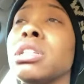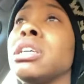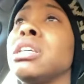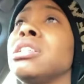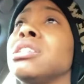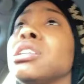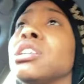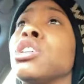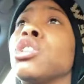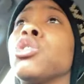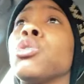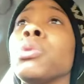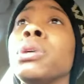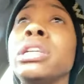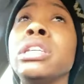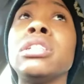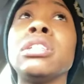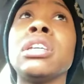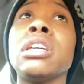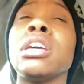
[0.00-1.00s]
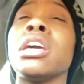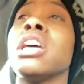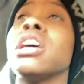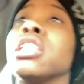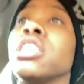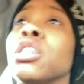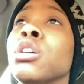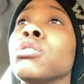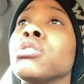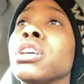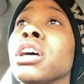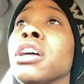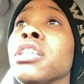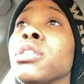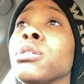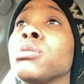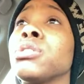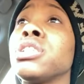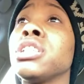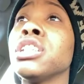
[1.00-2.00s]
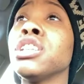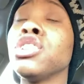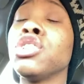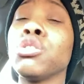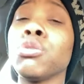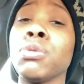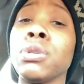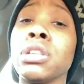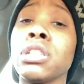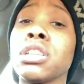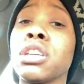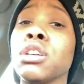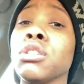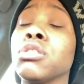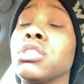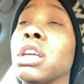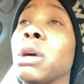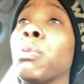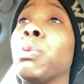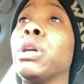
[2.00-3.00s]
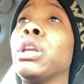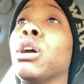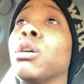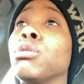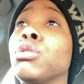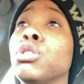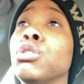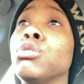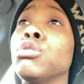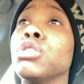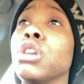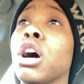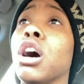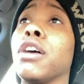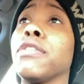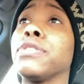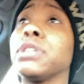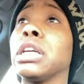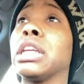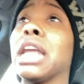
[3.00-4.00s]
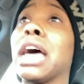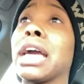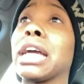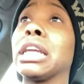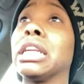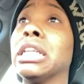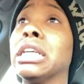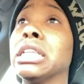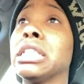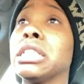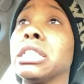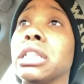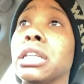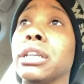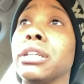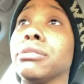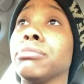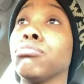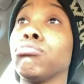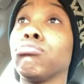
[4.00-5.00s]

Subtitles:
He's increasing those other sensory skills that we don't use often, like listening.